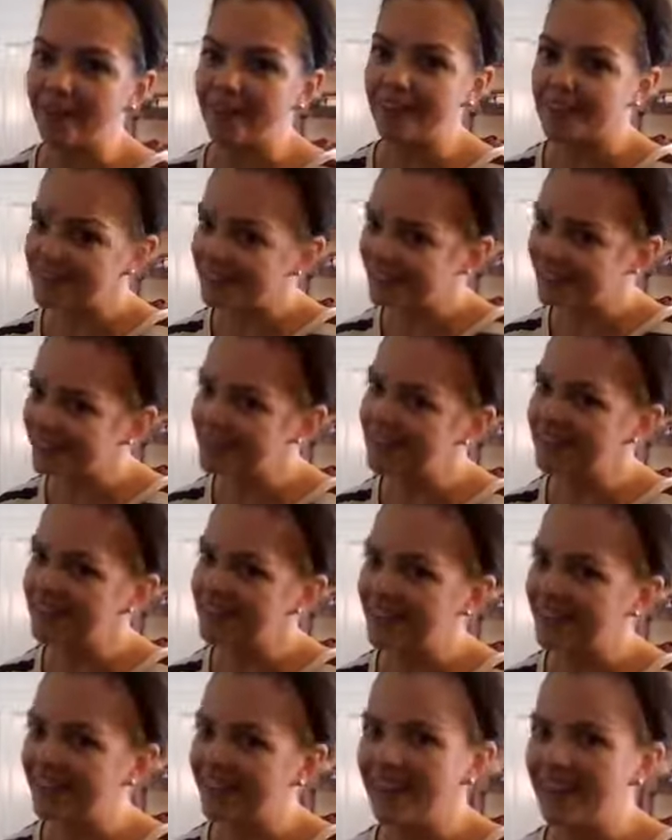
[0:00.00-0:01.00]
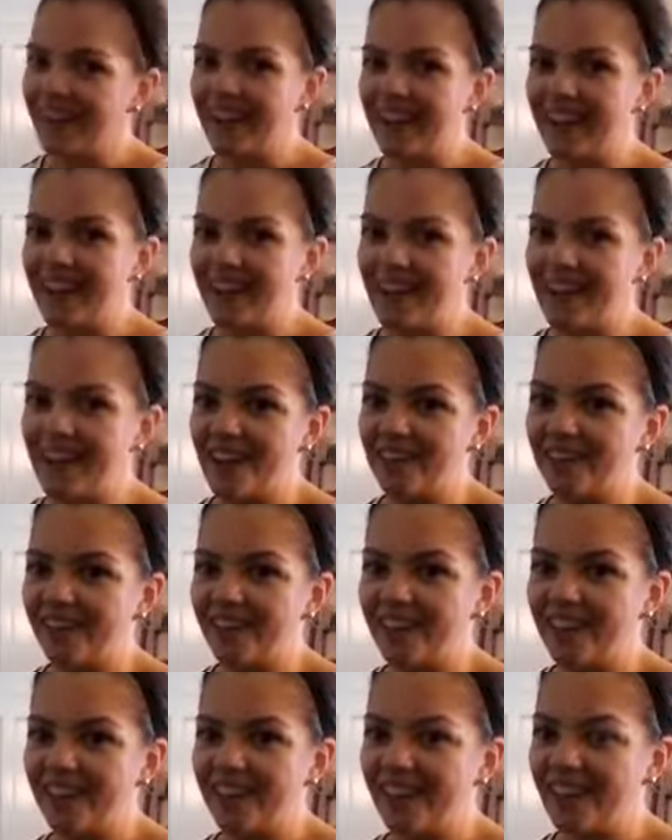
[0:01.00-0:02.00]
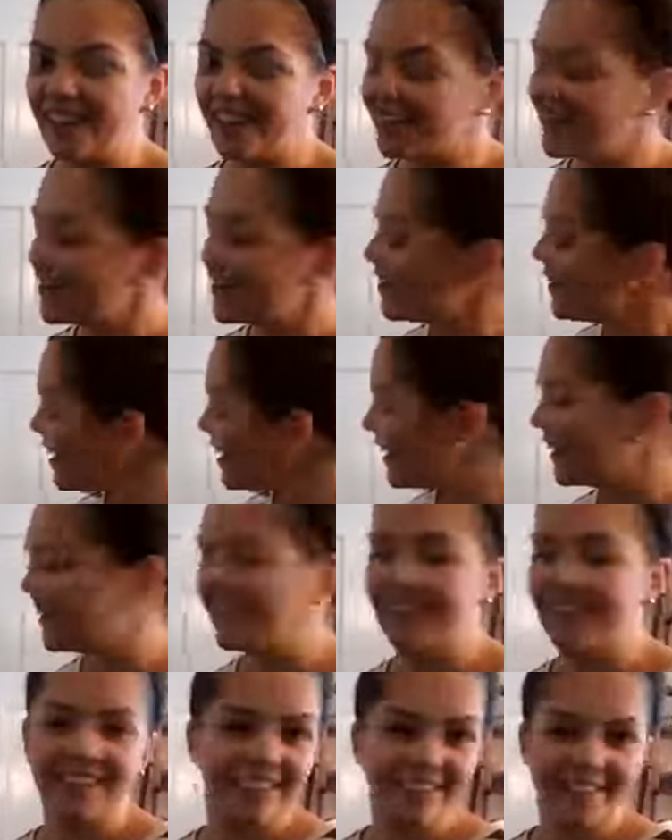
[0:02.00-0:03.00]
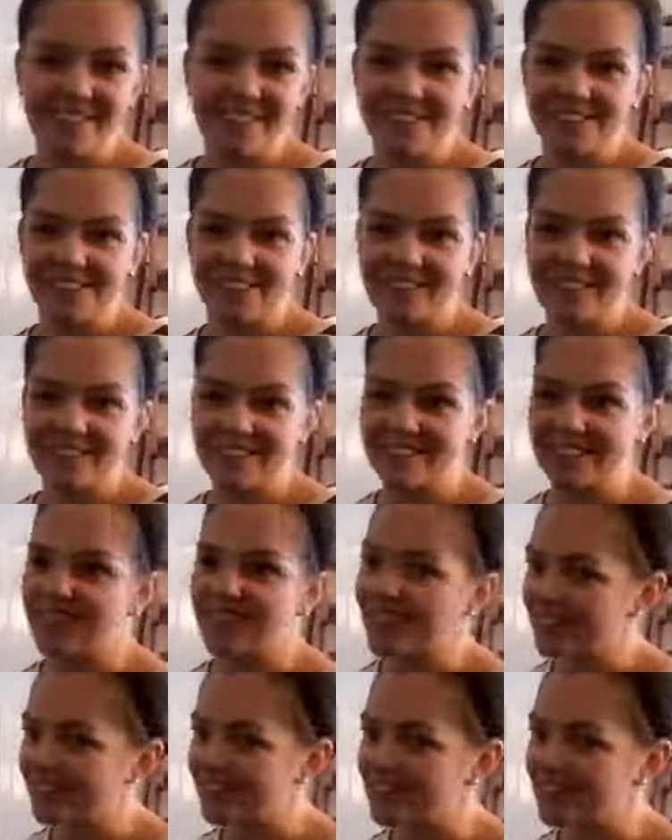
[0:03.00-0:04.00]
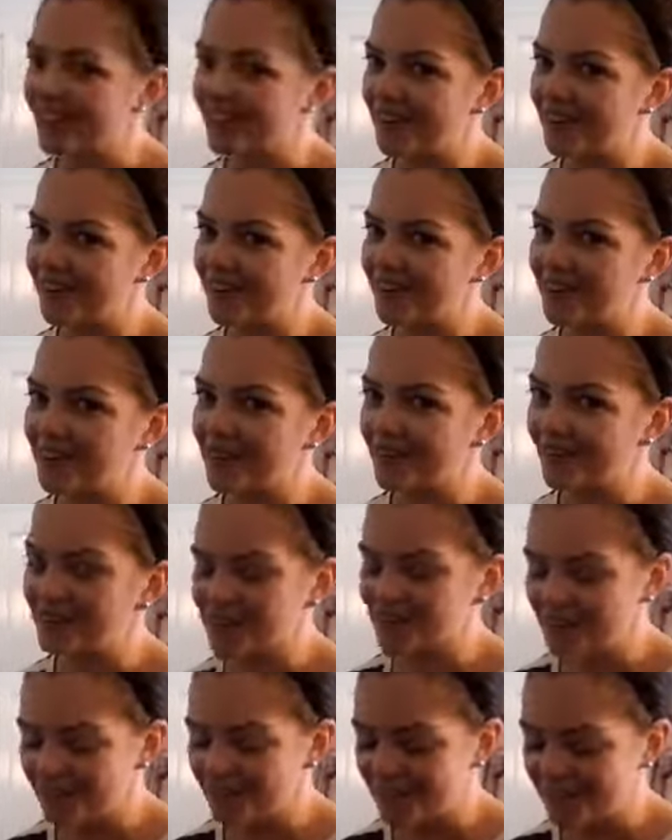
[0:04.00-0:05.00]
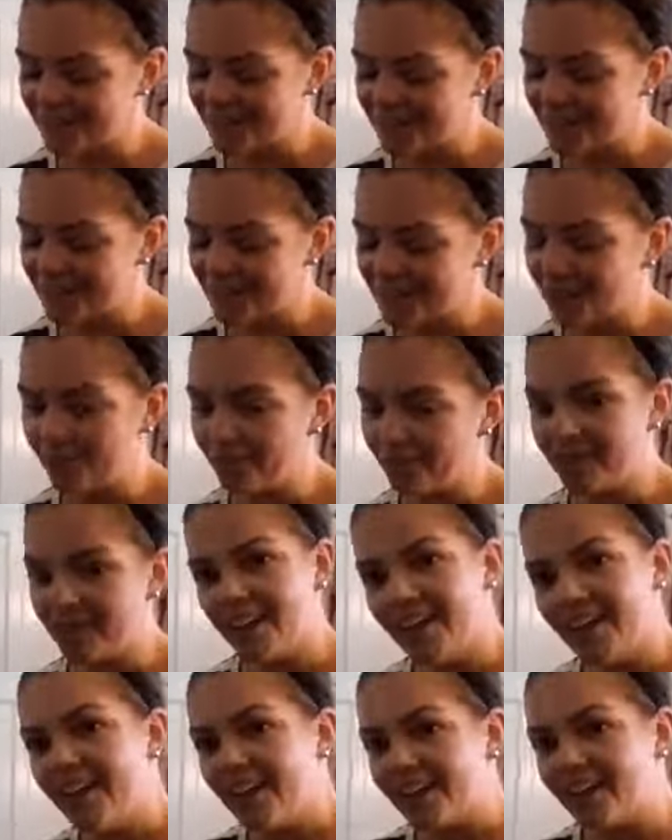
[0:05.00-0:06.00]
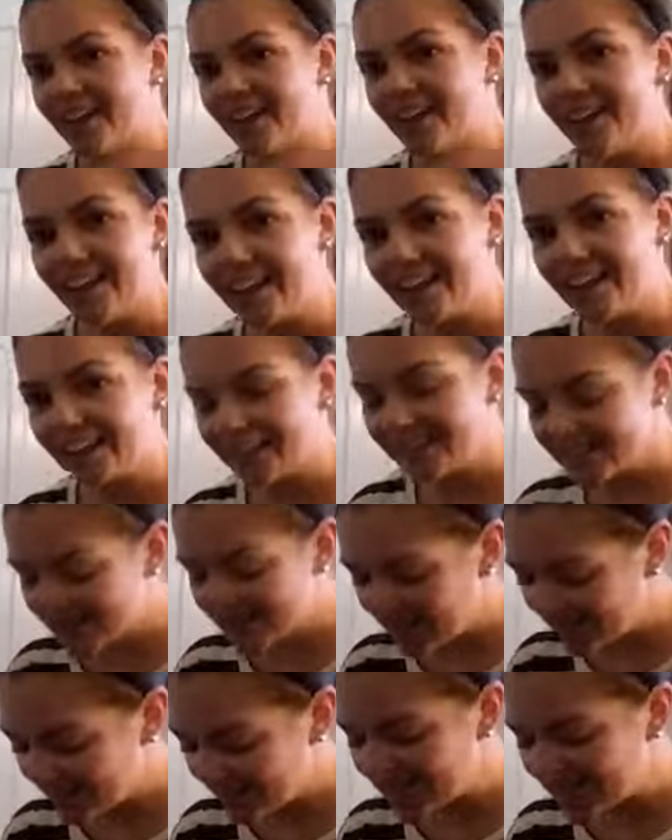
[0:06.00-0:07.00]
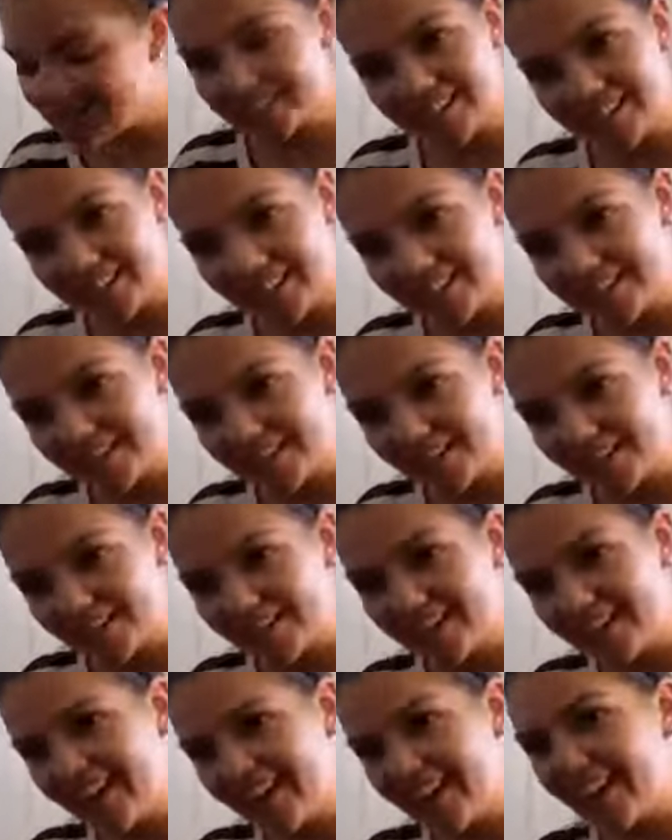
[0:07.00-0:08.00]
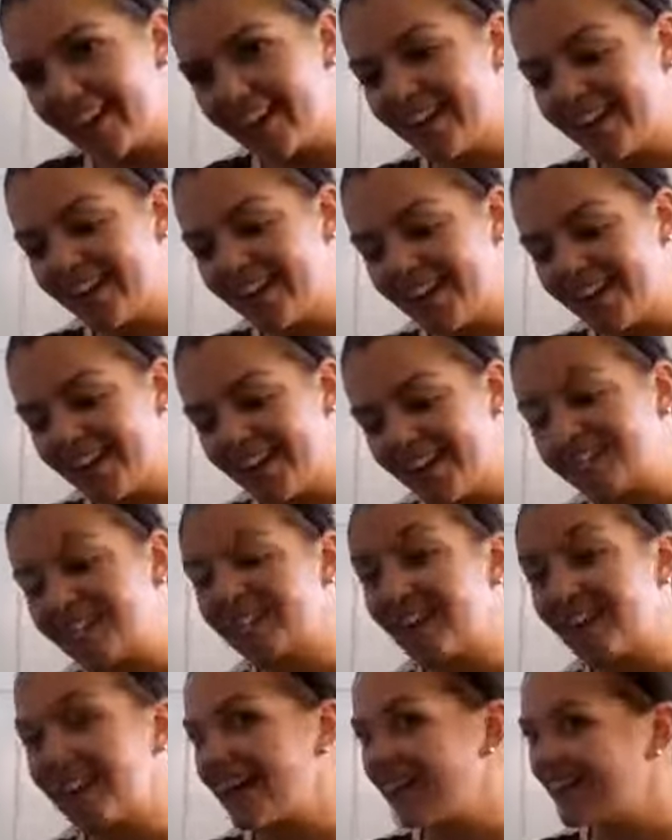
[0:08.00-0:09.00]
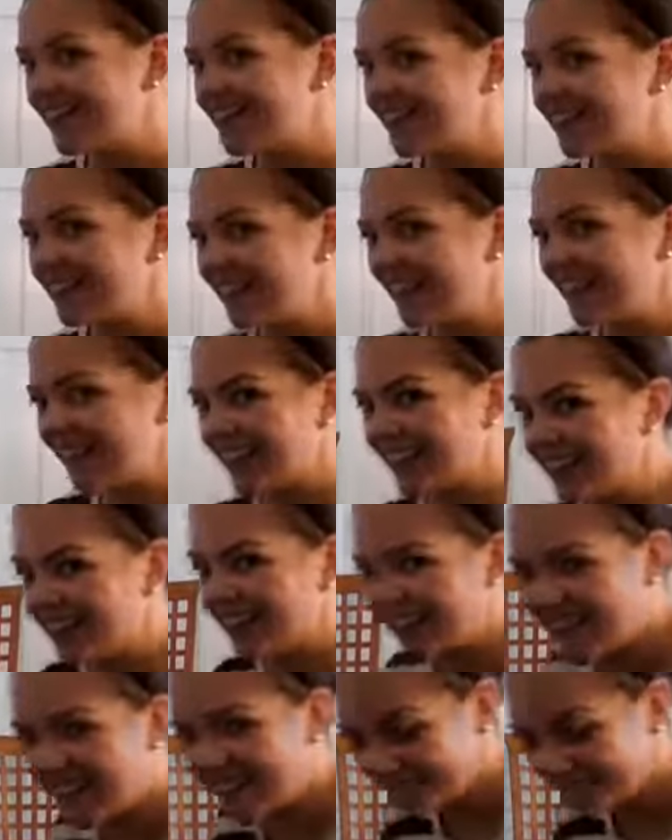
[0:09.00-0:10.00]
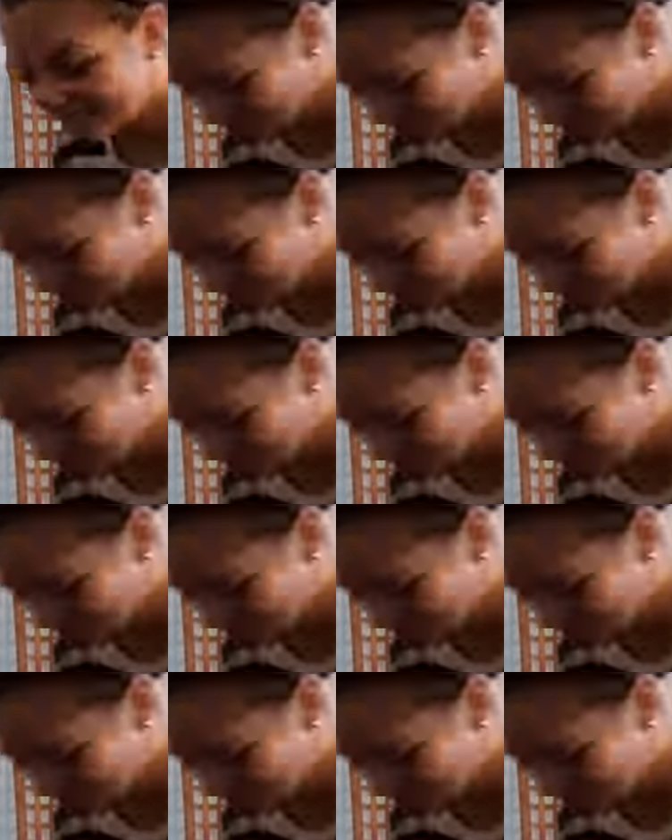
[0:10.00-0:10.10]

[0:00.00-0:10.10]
That's a good start, and we'll go ahead and get into the stretches. That also always helps as well. So go ahead, let's get this going, and we'll try to have a good day. Okay.